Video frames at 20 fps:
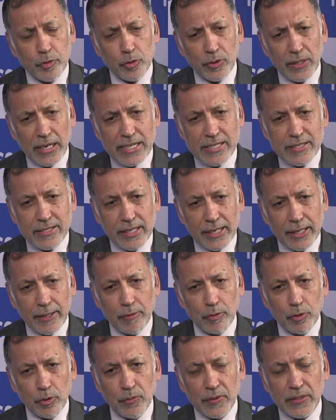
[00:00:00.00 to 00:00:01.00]
let's see,
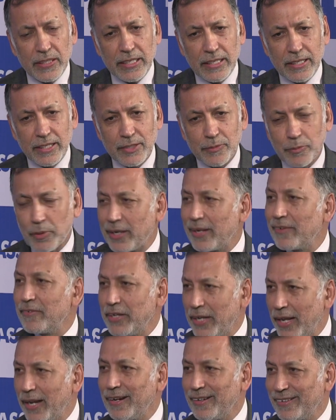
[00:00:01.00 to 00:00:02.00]
over the years, what have we
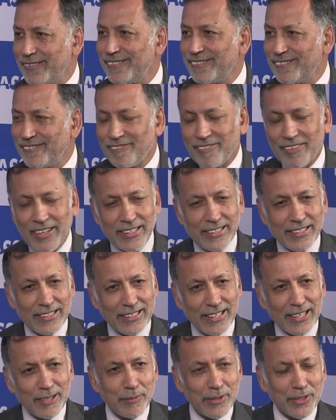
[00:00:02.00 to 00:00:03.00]
done? I think
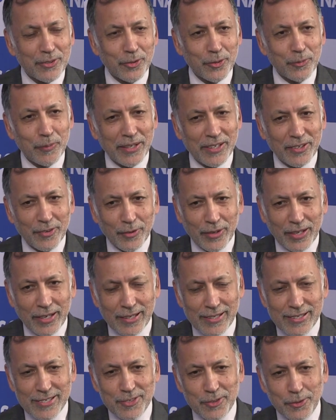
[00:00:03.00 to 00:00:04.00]
that'll be a good way to look at
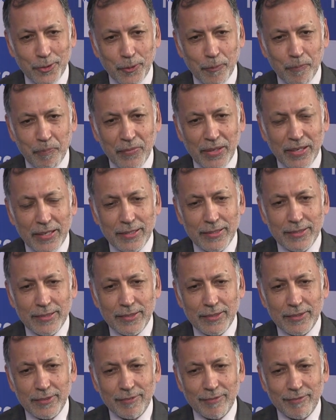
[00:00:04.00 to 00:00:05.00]
it. So
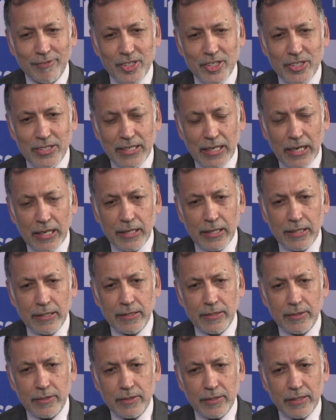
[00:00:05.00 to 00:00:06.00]
Vishy
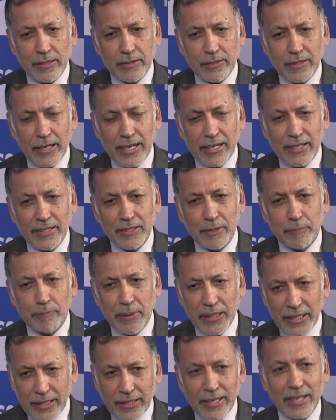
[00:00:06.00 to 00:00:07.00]
Anand, right in the
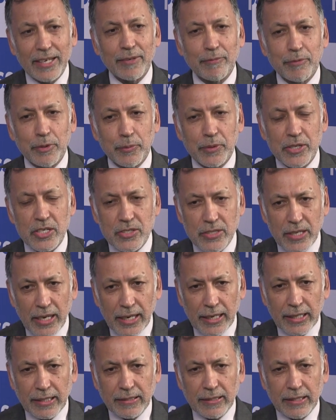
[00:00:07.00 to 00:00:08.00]
beginning, we were
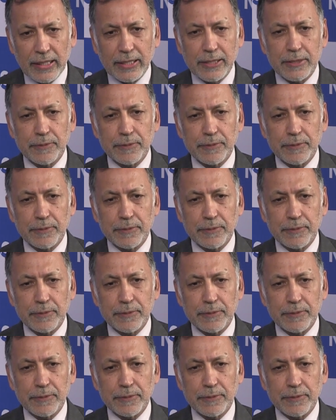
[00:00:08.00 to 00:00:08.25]
saying that